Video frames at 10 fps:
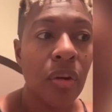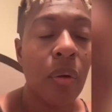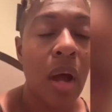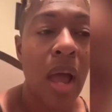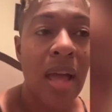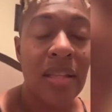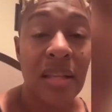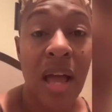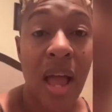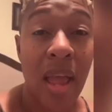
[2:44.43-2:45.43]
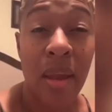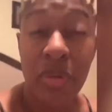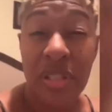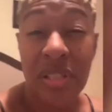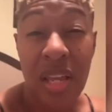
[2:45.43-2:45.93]
as I
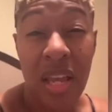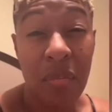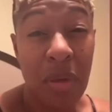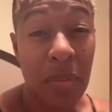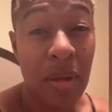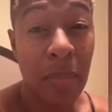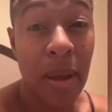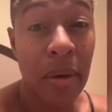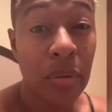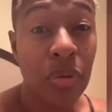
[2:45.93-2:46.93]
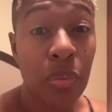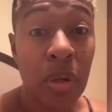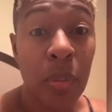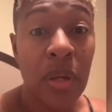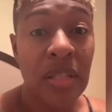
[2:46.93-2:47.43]
would say, maybe about
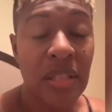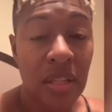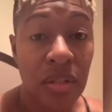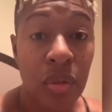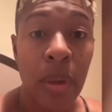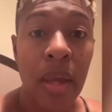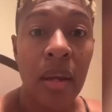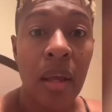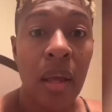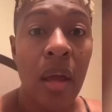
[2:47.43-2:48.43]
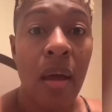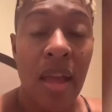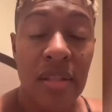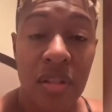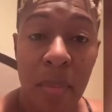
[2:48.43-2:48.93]
3 weeks into it,
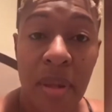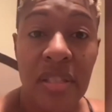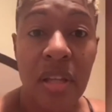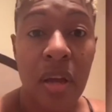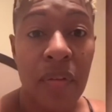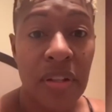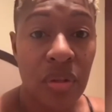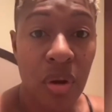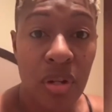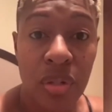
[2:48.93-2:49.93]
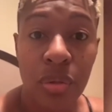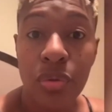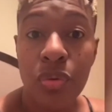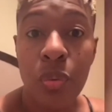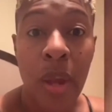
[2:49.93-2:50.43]
I saw myself, I started to
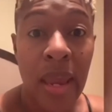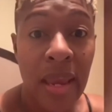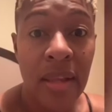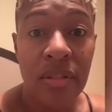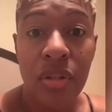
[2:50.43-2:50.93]
lose weight.